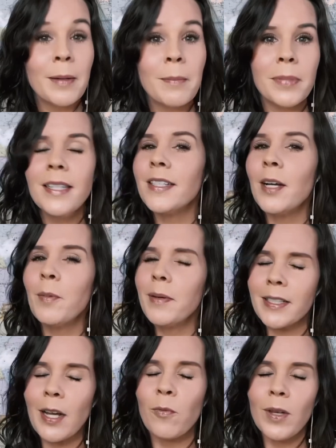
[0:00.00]
Please tell me,
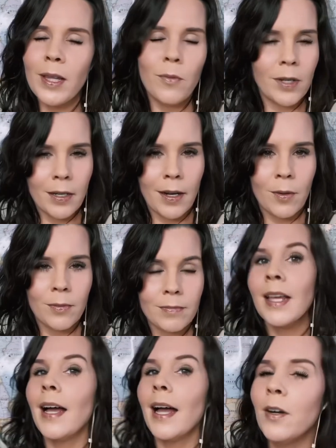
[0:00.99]
because I really want to know.
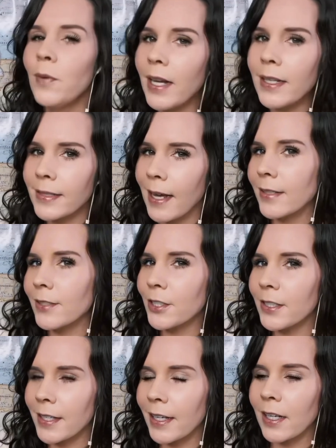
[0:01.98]
I don't ask that just
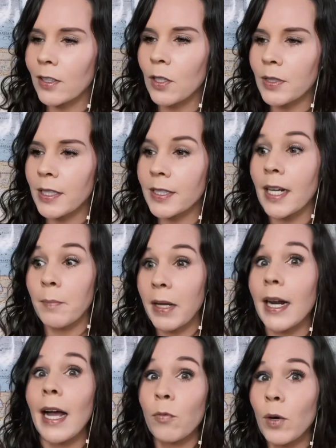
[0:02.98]
as like a closing statement.
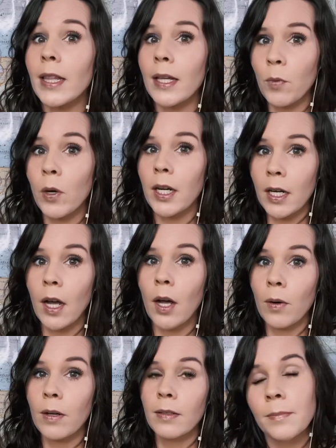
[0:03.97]
I really want to know
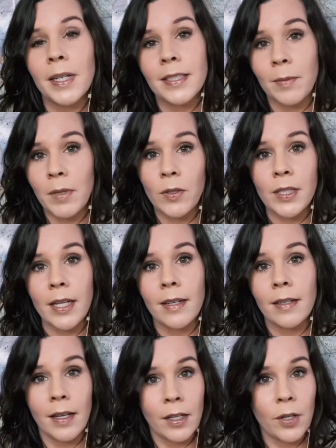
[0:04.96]
because I'm nosy
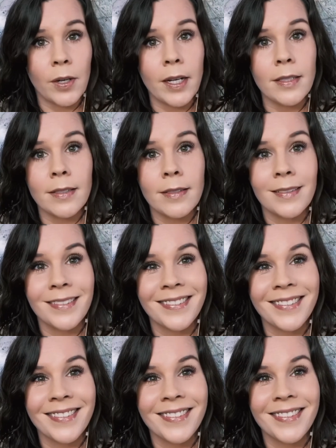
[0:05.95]
and curious,
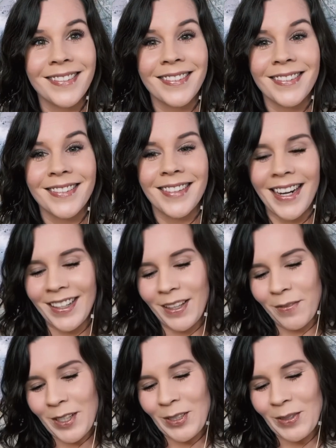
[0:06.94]
and I love
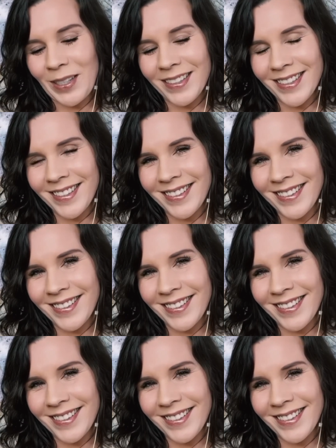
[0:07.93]
these stories.